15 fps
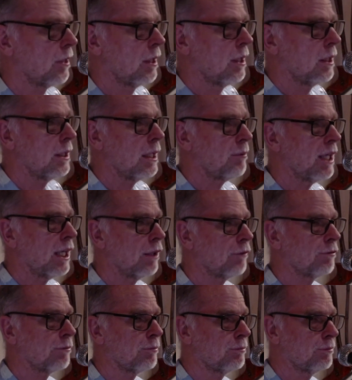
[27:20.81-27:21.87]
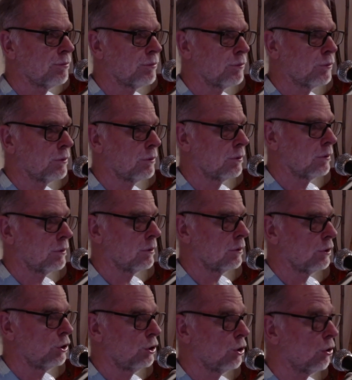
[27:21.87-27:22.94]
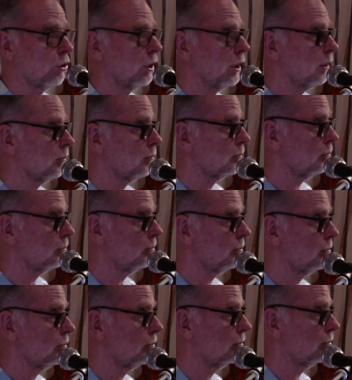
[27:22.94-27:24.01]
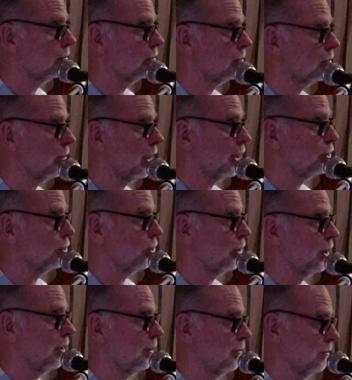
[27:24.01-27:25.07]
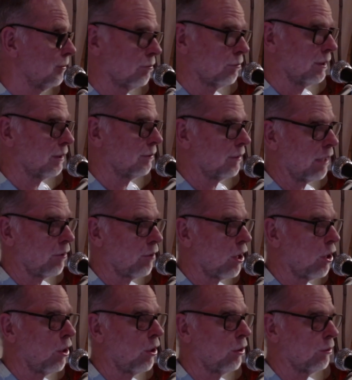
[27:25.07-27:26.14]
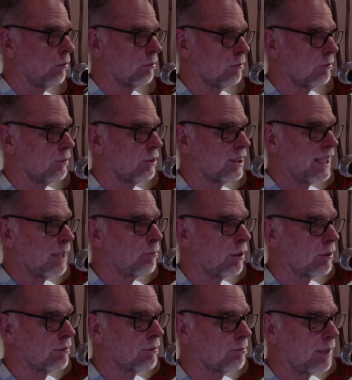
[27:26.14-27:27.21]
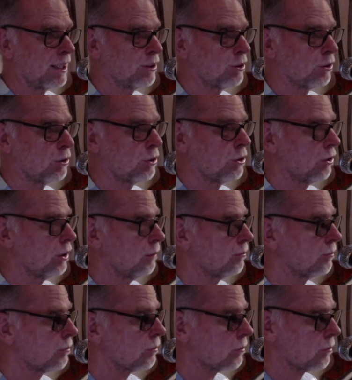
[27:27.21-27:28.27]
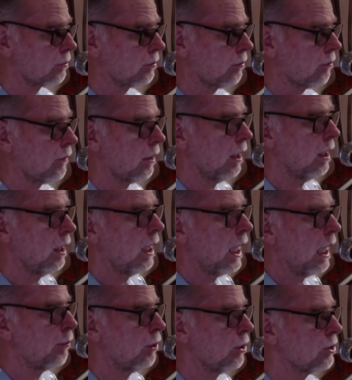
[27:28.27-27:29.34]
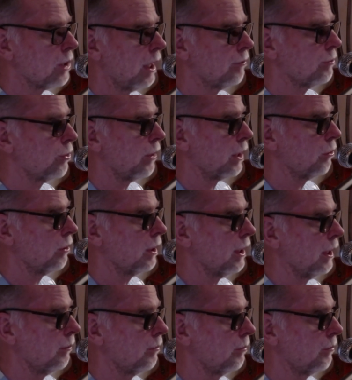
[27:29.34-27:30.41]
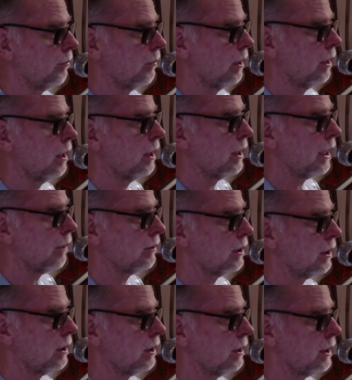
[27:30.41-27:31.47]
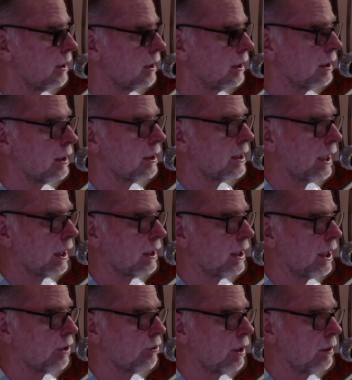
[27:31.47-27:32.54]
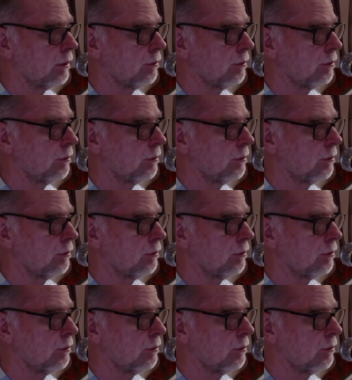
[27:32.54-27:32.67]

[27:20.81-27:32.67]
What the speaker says: Then we have joy. We have joy. We have a whole step based on joy. And we also have tranquility. This is in the 2nd tetrad.